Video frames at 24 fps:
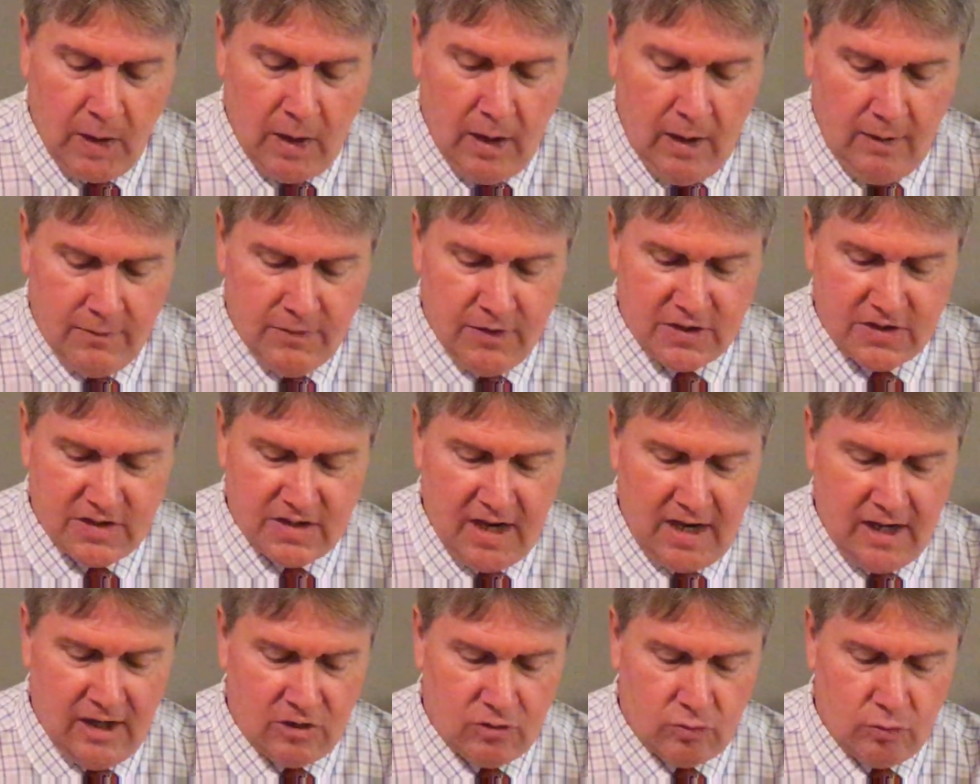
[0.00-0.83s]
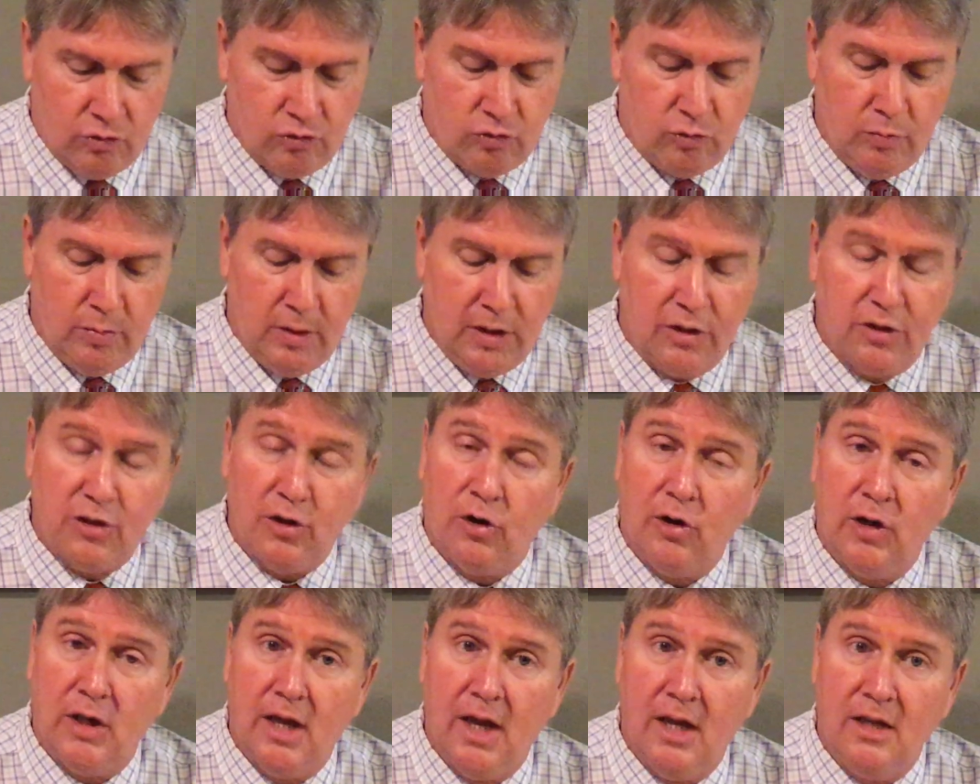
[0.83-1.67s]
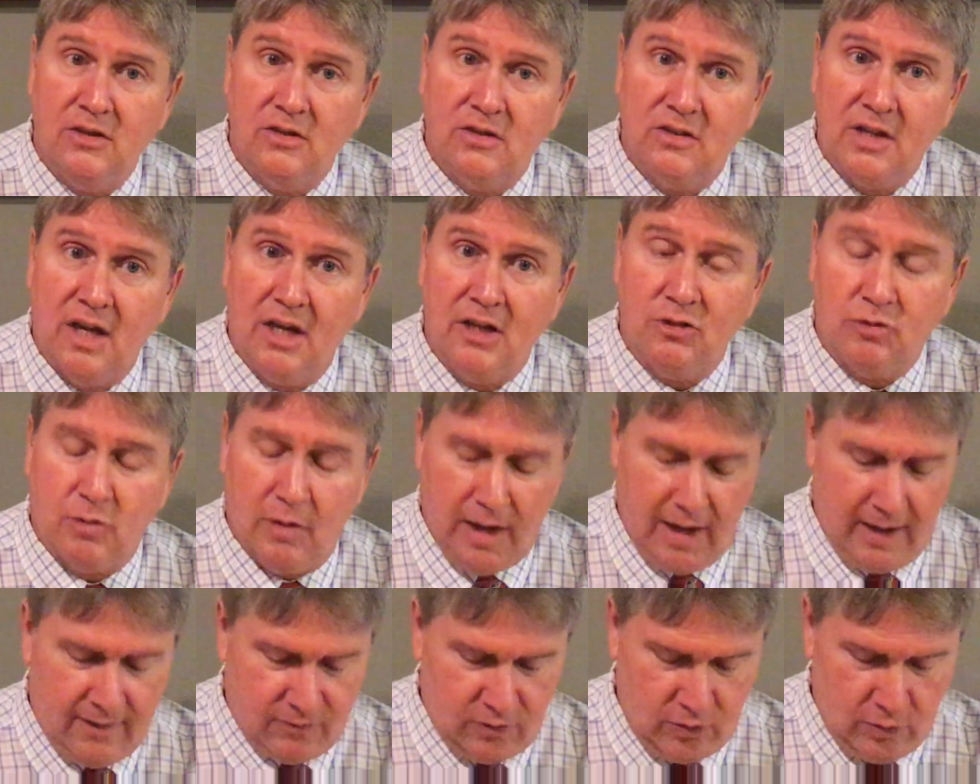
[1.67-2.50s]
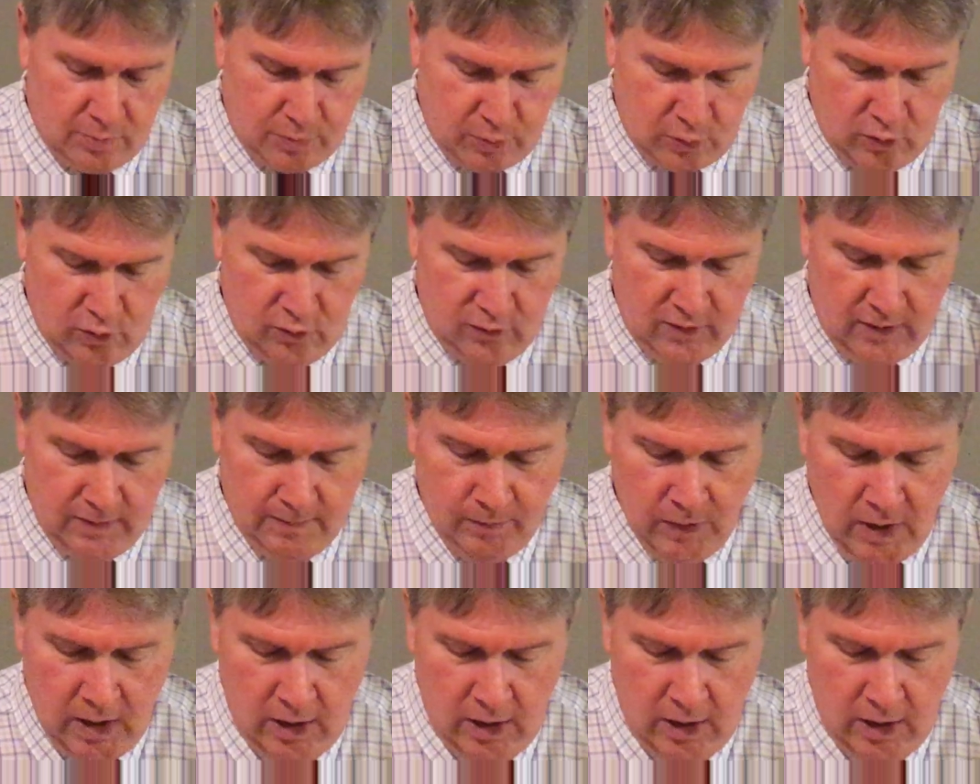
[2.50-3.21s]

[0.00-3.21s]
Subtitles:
of the states, which would be 38 states would have to approve it.